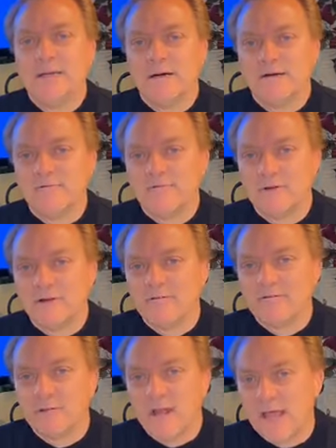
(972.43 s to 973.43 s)

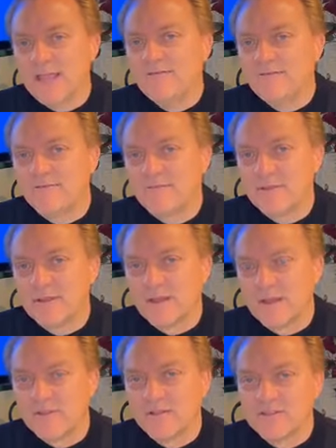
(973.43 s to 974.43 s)
of life
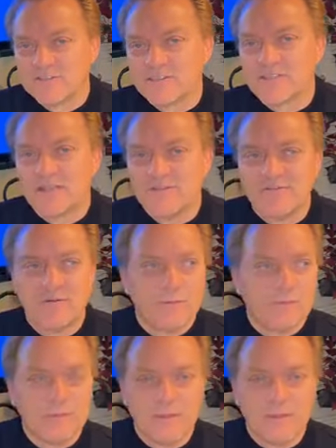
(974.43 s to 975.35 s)
on this sinful,